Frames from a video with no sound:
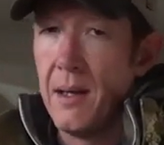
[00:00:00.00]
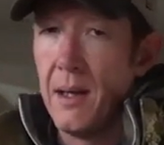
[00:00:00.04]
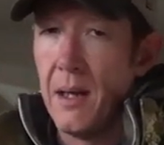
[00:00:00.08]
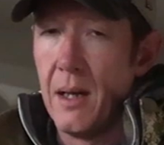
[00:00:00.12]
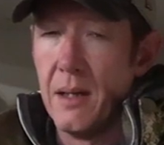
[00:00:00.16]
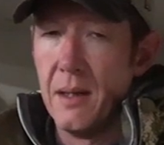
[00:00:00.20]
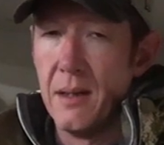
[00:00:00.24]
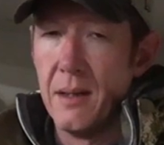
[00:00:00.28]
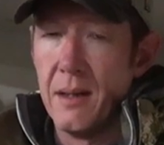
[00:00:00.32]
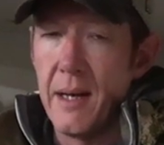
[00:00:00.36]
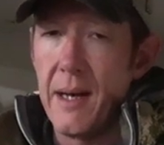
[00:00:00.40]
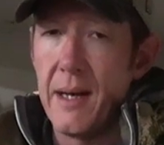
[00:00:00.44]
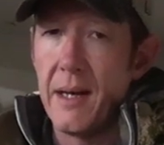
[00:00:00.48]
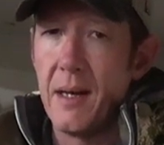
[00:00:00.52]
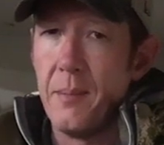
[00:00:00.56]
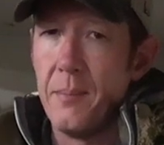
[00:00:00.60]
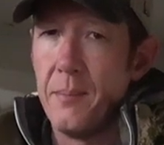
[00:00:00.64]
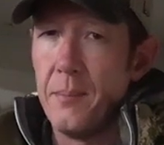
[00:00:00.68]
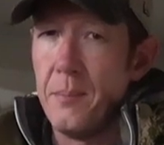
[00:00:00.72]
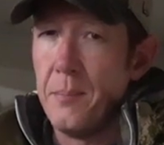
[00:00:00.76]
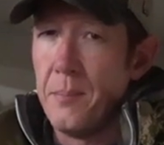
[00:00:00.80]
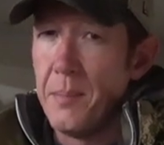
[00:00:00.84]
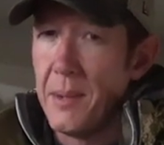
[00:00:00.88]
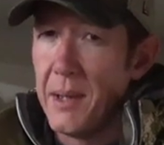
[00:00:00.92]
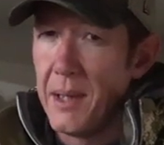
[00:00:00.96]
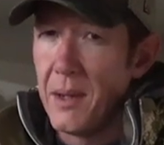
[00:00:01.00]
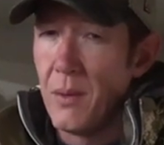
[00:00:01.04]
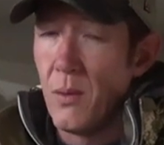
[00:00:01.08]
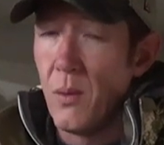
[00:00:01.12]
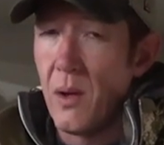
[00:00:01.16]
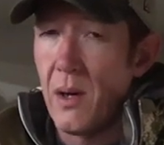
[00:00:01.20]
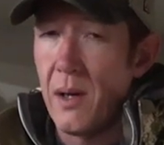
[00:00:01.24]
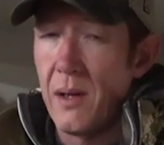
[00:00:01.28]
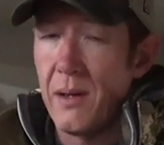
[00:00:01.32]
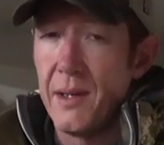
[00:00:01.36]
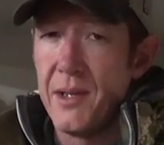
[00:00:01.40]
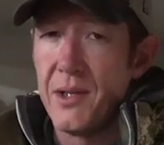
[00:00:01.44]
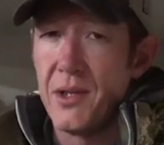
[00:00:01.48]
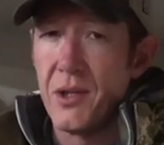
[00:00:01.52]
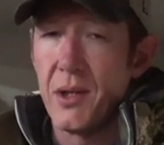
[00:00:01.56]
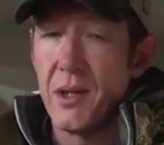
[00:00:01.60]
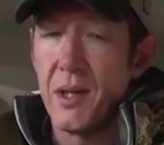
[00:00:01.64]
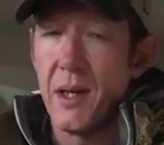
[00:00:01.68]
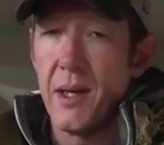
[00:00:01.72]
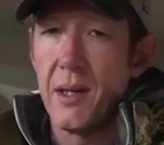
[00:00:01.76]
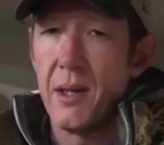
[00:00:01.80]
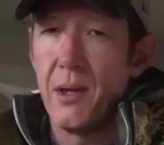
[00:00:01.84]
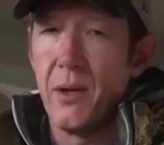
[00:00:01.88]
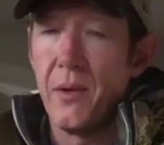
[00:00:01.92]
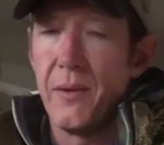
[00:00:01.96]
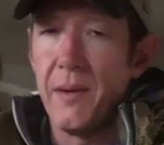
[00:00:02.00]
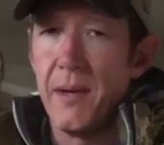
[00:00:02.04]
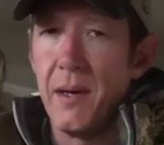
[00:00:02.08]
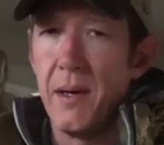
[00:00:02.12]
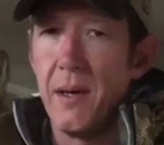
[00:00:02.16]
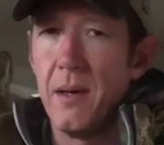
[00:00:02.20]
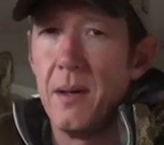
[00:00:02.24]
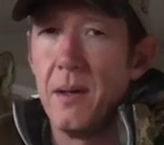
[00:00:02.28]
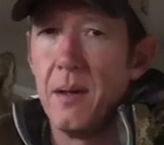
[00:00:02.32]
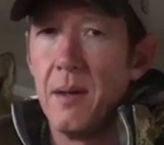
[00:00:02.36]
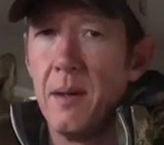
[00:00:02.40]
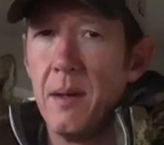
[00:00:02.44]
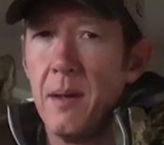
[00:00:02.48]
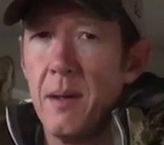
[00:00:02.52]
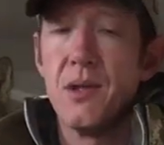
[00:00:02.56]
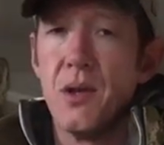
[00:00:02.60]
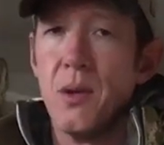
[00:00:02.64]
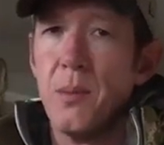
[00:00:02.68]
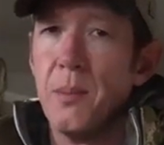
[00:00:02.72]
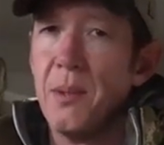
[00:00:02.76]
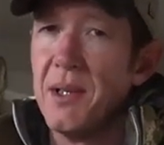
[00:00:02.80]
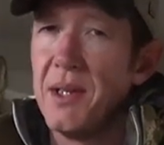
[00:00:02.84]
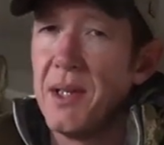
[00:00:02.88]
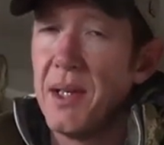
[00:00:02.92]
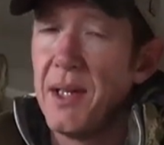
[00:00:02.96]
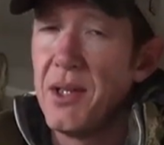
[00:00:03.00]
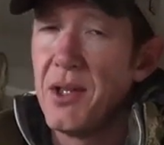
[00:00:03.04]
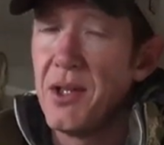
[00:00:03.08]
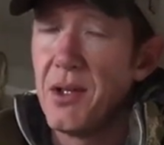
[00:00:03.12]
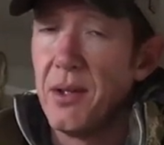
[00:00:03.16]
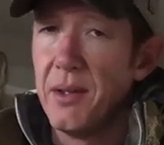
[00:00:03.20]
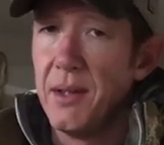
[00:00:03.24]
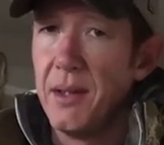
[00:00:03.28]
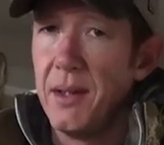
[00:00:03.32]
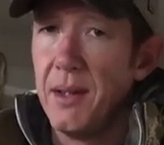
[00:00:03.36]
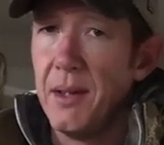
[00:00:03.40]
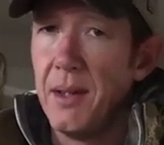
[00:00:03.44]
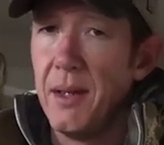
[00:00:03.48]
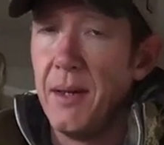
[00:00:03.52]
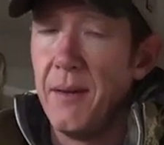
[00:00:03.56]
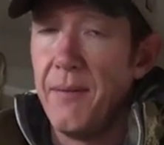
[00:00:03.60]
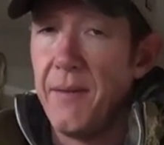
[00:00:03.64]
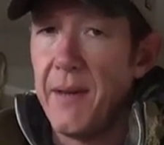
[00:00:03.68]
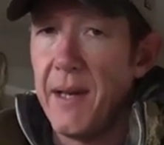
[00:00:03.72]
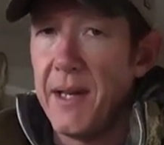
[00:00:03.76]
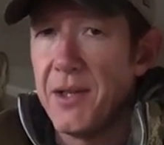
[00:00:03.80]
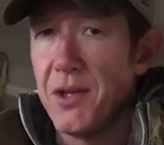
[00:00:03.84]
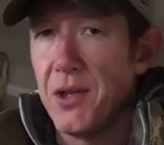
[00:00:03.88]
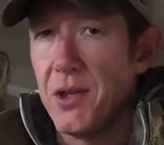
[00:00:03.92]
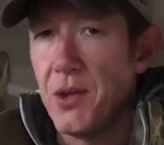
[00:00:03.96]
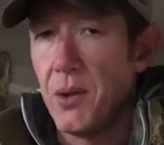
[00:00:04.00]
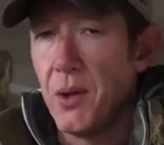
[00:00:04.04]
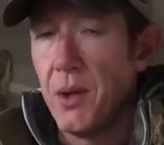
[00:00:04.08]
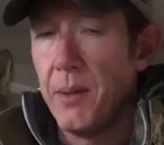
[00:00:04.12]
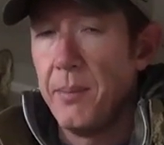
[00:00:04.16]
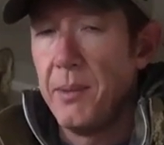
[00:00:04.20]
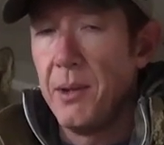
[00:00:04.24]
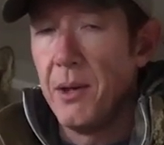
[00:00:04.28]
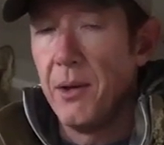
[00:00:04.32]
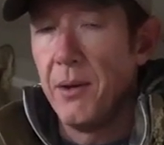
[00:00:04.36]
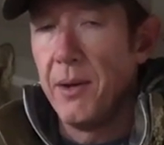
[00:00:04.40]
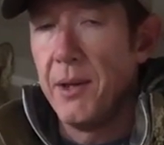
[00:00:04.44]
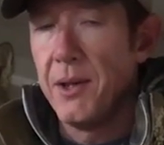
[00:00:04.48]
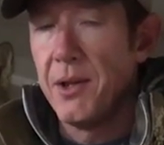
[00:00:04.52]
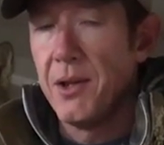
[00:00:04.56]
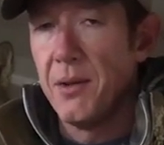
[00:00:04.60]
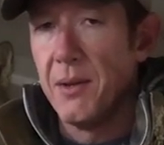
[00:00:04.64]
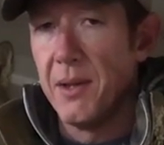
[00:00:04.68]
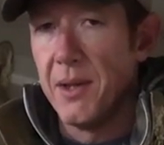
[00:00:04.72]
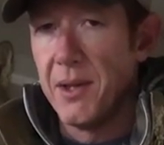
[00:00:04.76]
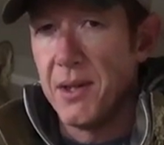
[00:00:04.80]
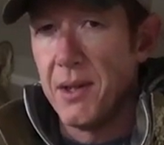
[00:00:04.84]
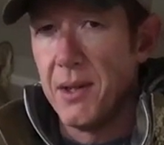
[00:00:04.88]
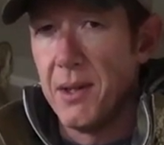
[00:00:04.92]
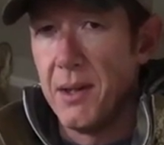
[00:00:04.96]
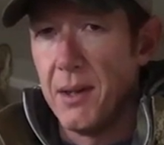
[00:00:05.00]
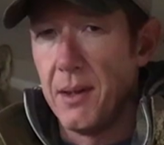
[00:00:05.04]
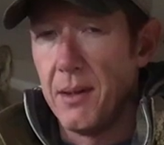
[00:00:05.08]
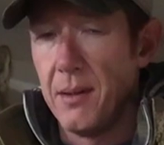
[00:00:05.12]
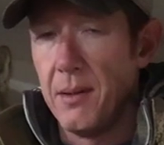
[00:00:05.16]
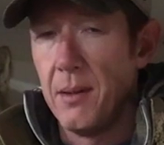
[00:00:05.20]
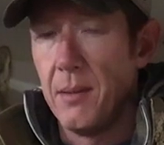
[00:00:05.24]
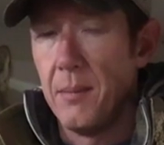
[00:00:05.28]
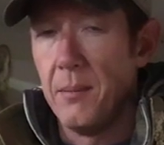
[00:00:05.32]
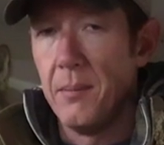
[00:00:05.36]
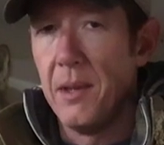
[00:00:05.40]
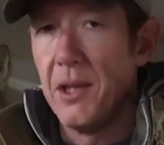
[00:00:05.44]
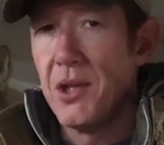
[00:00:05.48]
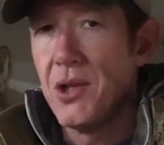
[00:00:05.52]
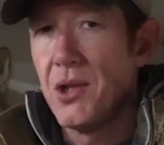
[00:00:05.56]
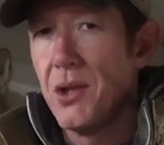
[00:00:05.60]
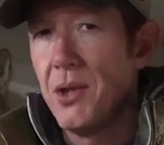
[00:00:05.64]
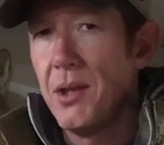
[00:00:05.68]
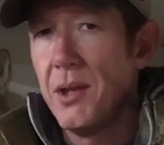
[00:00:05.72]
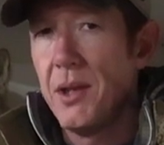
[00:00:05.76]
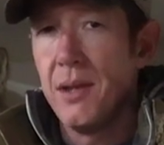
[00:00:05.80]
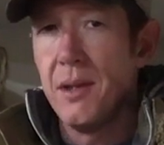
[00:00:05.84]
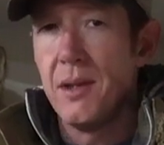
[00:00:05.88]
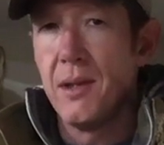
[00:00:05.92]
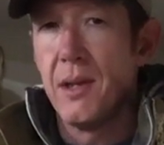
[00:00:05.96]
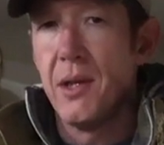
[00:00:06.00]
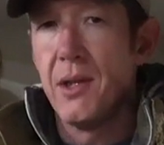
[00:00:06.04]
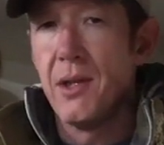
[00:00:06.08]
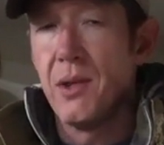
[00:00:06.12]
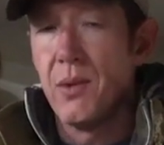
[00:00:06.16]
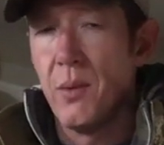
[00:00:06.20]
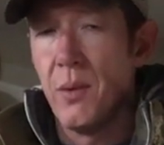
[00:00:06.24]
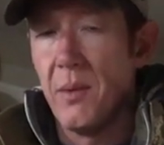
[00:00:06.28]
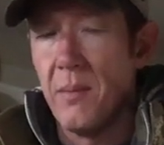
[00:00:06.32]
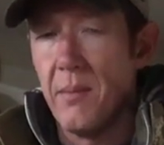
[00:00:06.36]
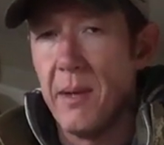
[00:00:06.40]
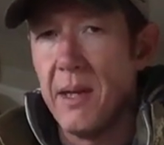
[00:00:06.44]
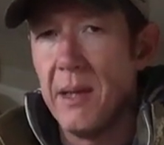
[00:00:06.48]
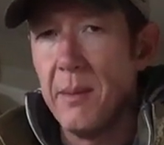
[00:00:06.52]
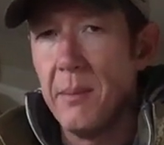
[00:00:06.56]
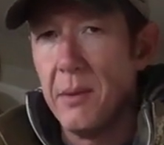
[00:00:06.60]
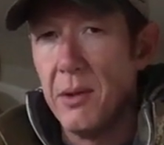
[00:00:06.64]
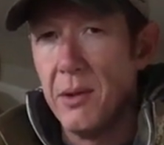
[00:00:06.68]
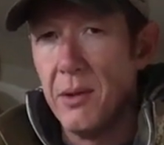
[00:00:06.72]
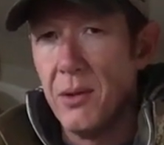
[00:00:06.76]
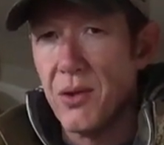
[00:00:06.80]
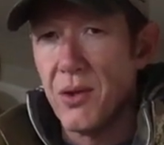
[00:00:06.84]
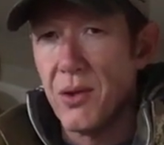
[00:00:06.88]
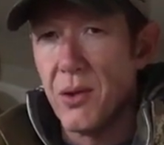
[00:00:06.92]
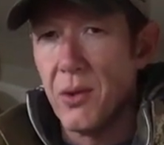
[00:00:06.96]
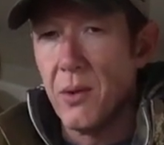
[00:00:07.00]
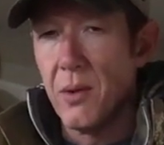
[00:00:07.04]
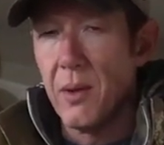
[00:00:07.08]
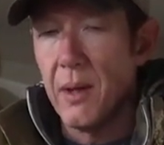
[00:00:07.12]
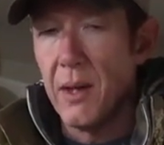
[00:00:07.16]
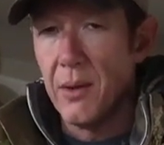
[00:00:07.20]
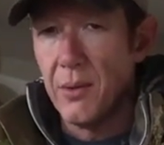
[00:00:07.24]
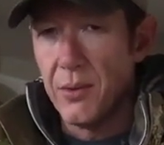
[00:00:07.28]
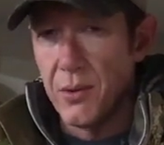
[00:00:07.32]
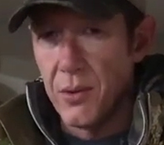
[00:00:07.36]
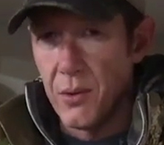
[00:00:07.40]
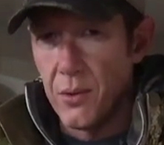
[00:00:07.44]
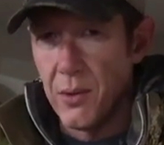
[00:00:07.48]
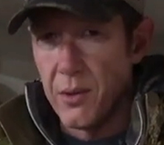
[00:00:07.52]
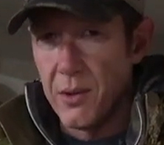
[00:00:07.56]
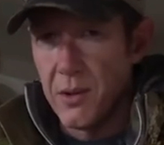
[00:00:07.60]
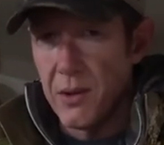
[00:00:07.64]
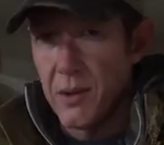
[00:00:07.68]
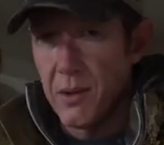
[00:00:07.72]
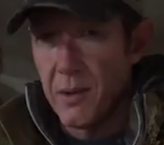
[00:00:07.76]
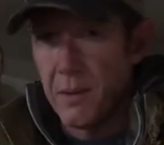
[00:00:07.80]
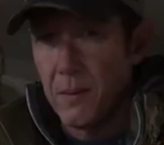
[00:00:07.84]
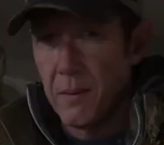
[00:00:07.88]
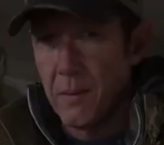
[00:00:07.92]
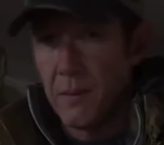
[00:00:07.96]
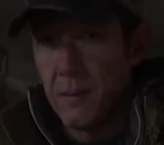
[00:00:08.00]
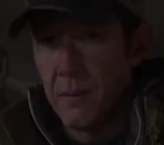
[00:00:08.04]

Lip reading: A lot of big walleyes are caught out there. So potentially, if that's a trip you're interested in, make sure you get in touch with Mike Peluso Outdoors.